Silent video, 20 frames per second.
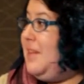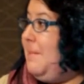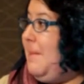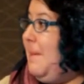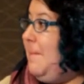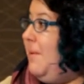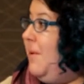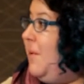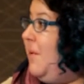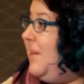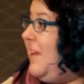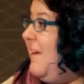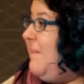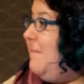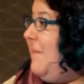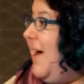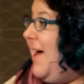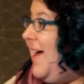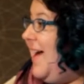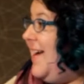the people who are
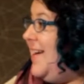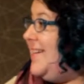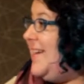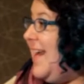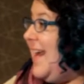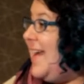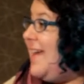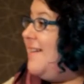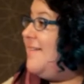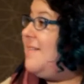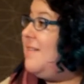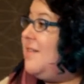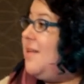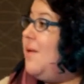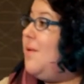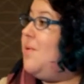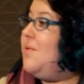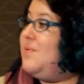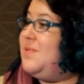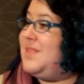left behind, and
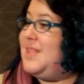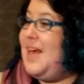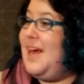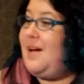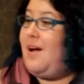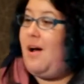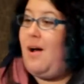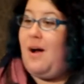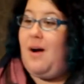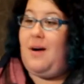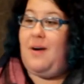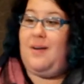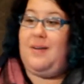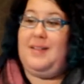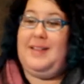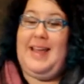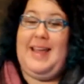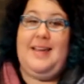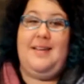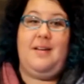those that
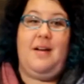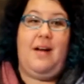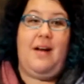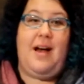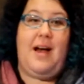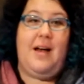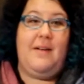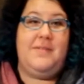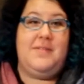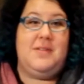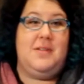are laid off.